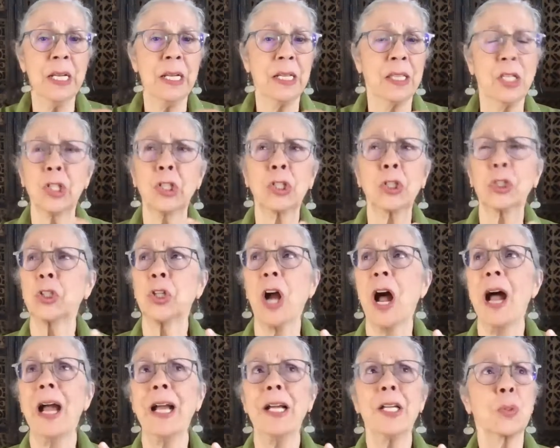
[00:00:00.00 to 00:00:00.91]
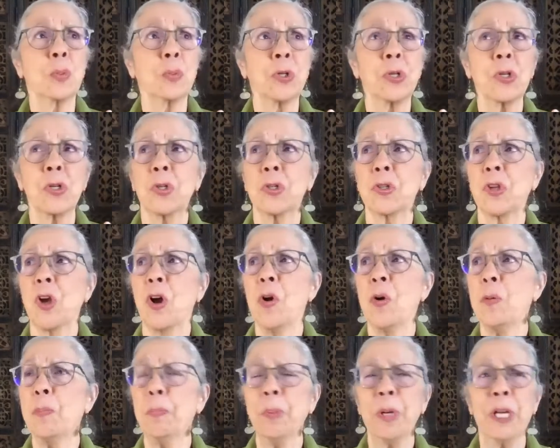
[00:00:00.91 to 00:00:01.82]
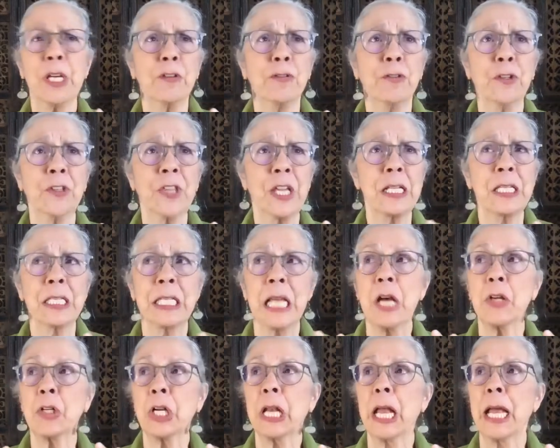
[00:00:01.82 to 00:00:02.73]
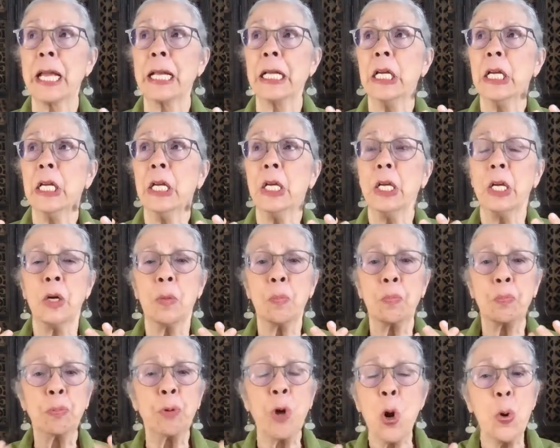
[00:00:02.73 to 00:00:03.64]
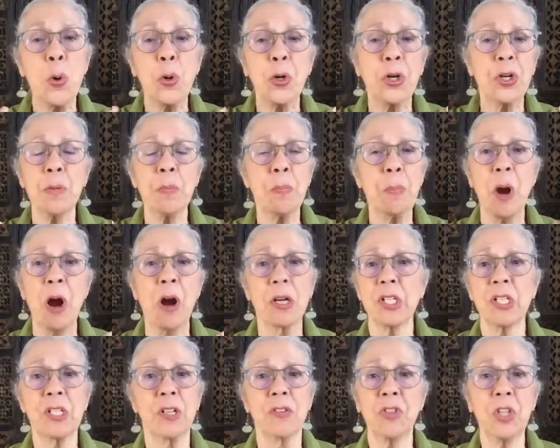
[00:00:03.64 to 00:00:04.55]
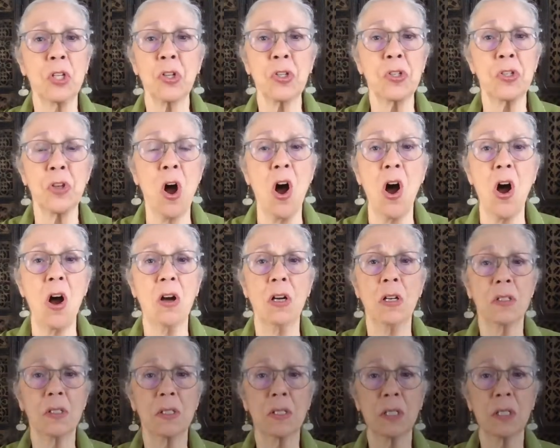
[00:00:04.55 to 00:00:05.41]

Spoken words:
Their cries were so pitiful, they sounded like broken parts of their song.